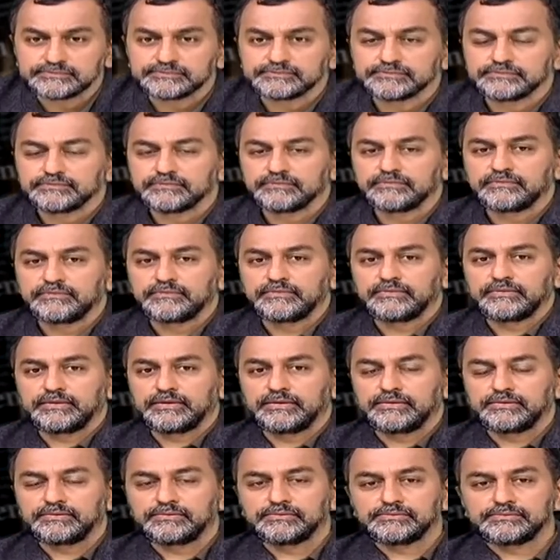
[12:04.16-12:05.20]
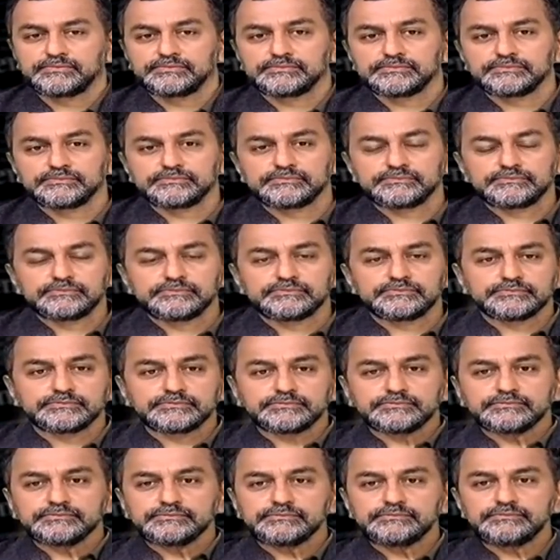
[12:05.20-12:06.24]

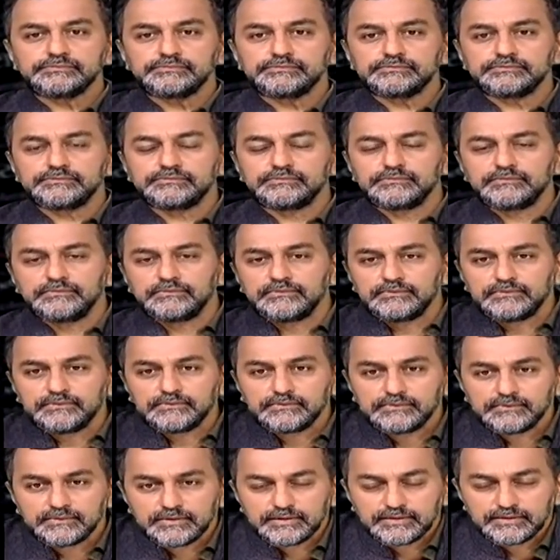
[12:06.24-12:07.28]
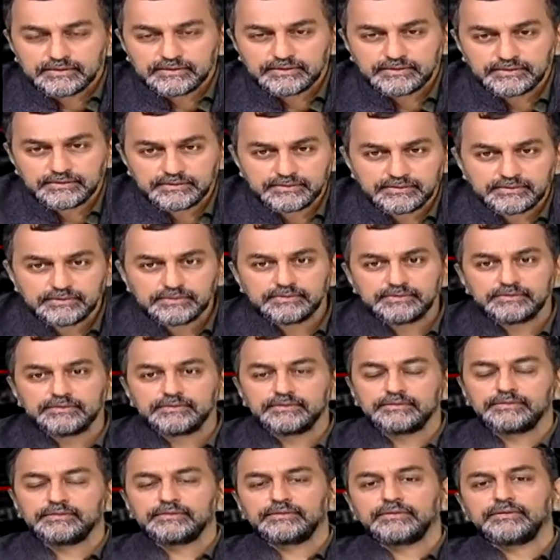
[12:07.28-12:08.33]

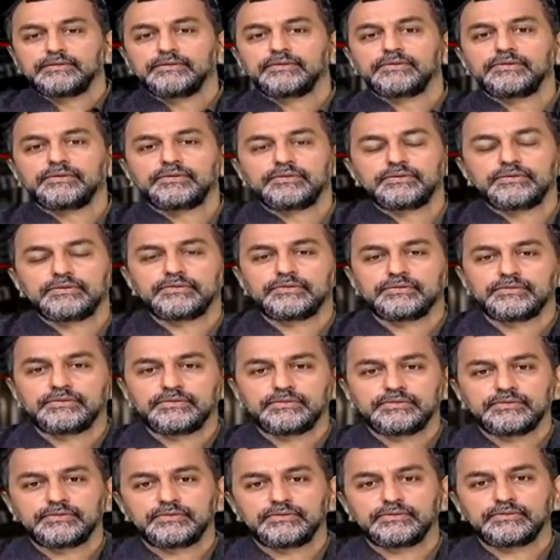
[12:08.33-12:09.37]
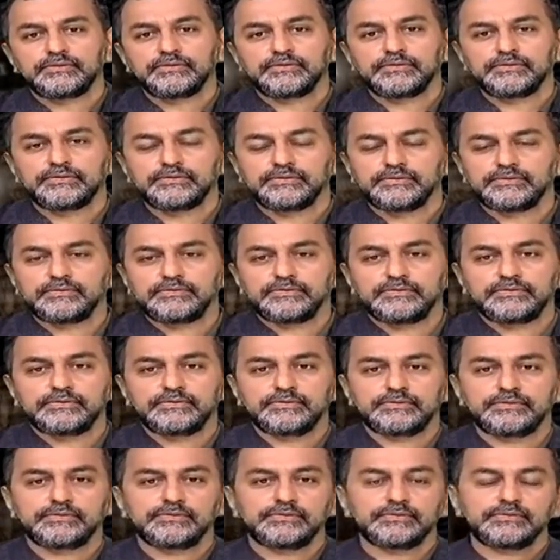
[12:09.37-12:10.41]

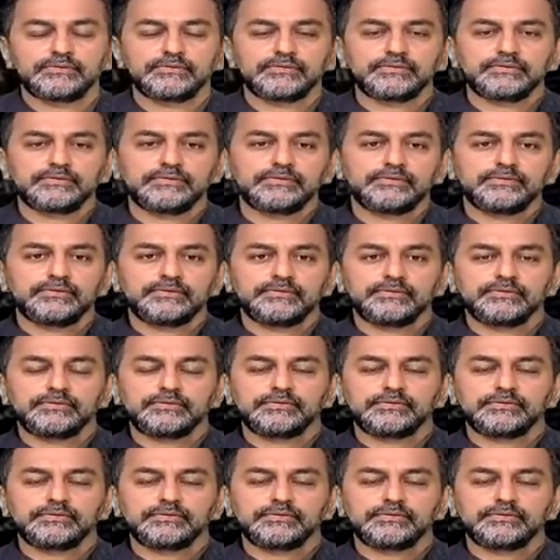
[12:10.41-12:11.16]
(silent)